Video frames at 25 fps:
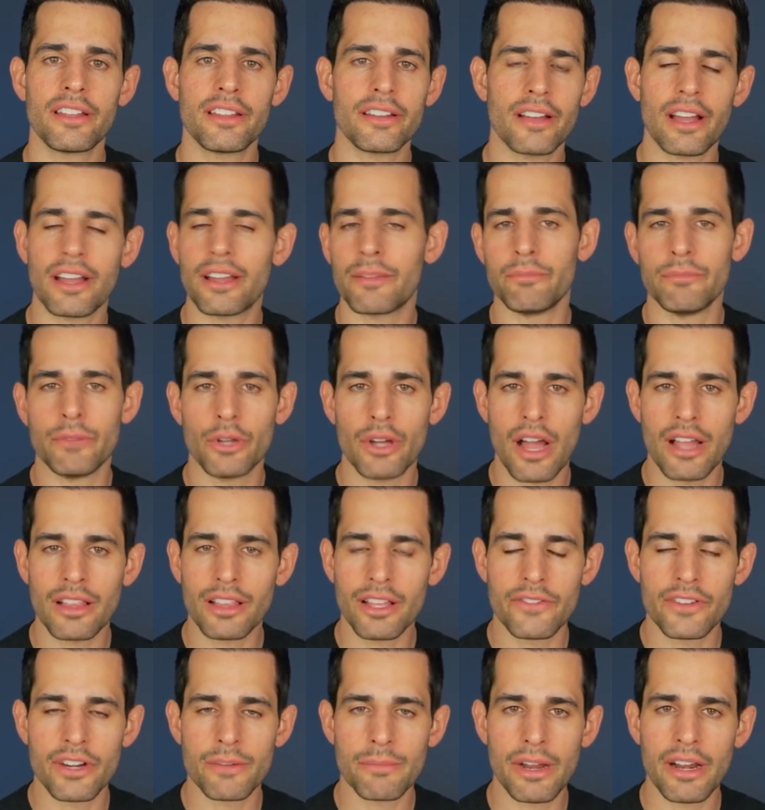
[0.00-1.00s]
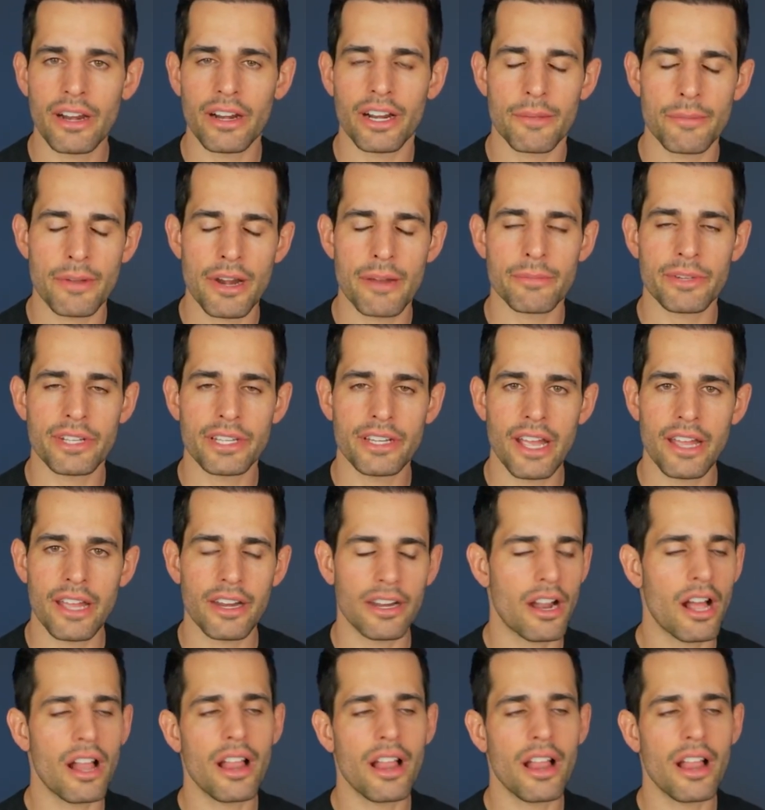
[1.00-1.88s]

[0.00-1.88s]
I I live in America, but I'm Canadian.